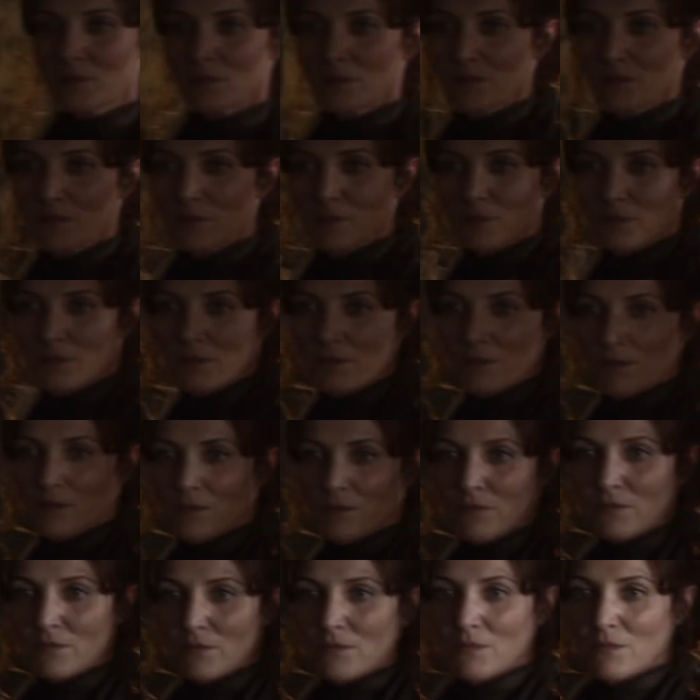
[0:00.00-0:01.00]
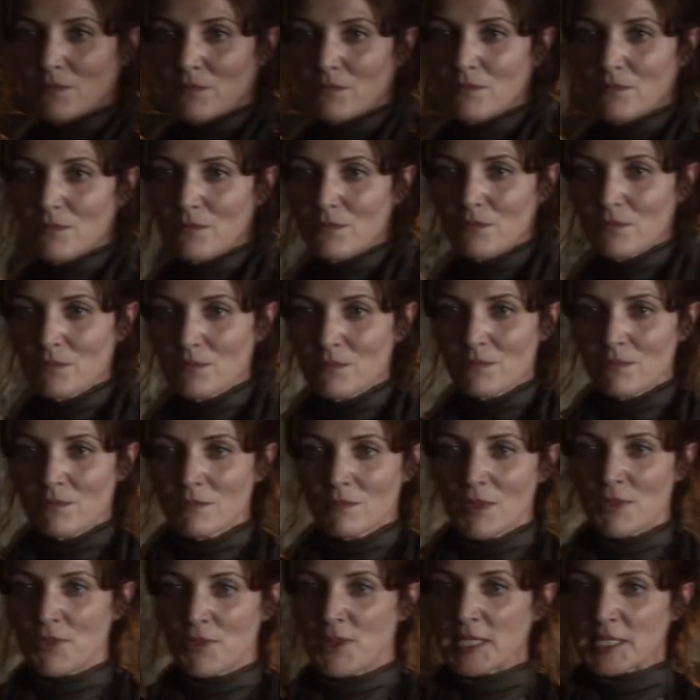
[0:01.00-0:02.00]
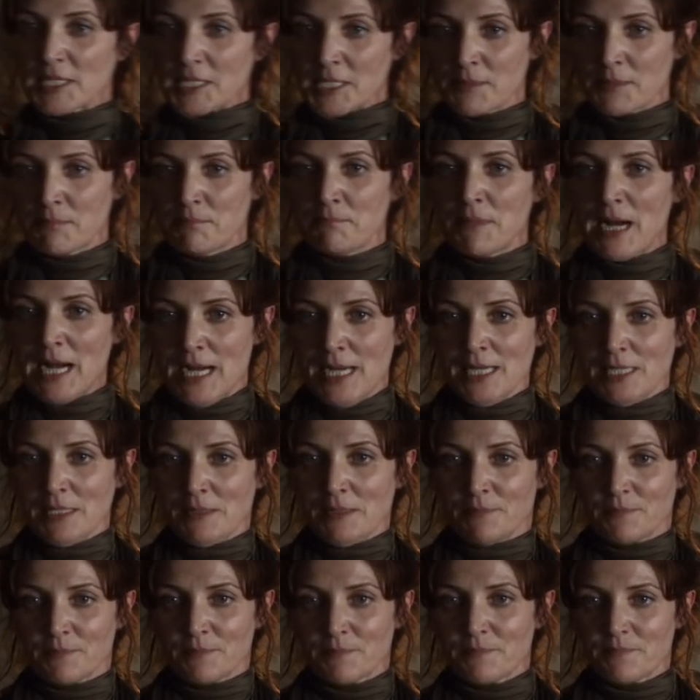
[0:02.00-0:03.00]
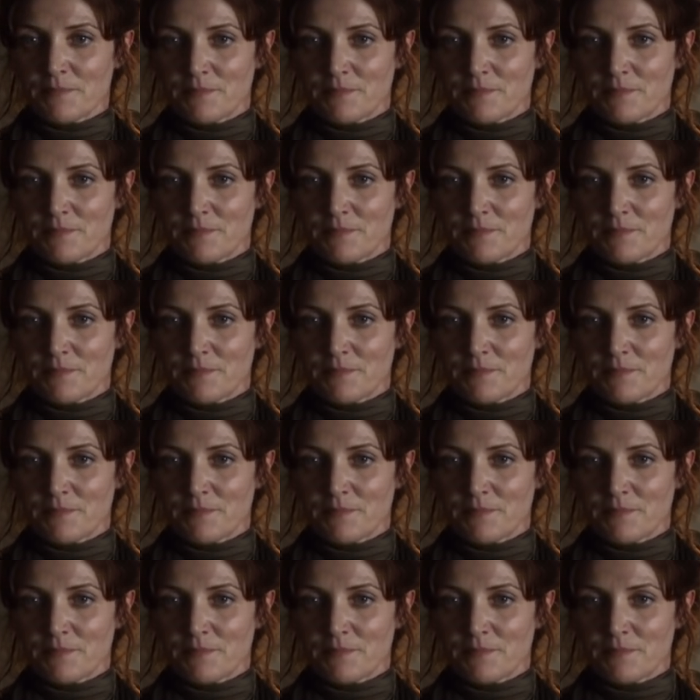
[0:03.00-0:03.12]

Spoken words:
Then she turns to Peter Dinklage and accuses him of trying to kill Weird